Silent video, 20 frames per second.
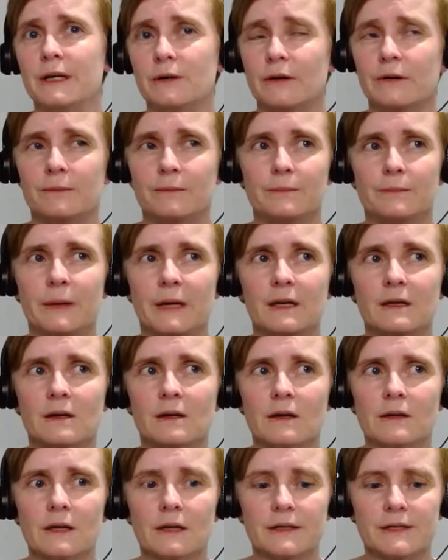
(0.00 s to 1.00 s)
I've been an
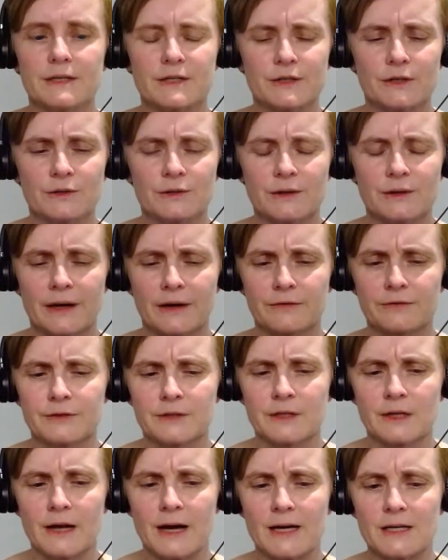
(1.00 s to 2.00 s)
online student now for
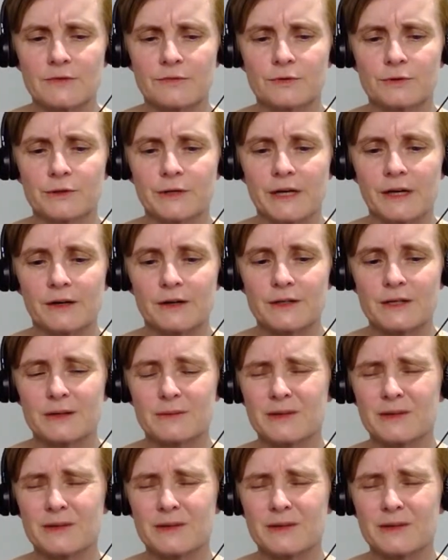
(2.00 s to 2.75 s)
the last 4 years.